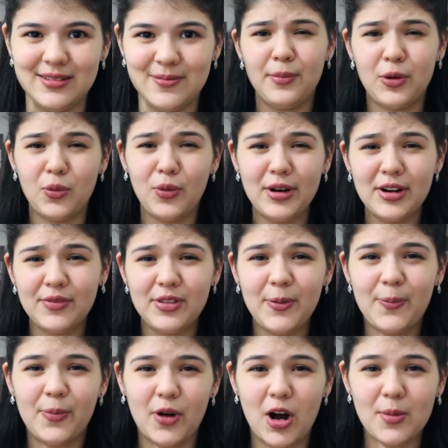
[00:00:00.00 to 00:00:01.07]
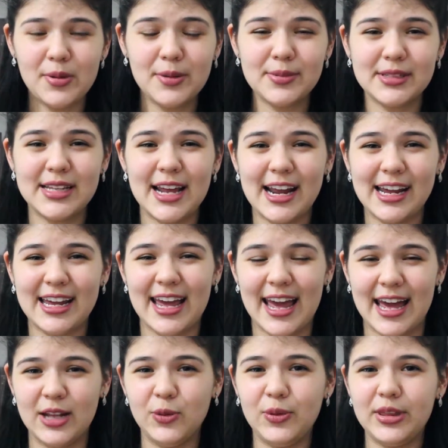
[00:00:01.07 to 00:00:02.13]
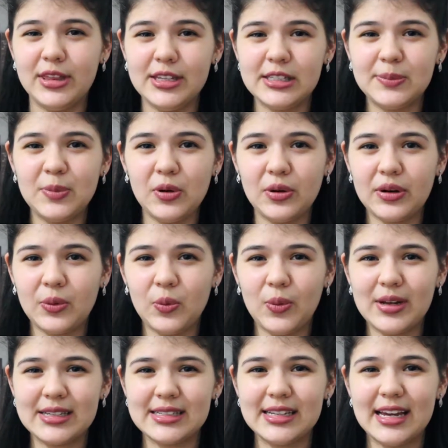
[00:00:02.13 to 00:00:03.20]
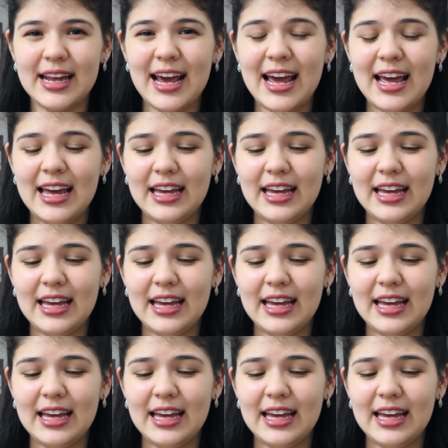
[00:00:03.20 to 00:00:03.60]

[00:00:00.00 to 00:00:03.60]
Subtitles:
But one of the problems that I had with this book was that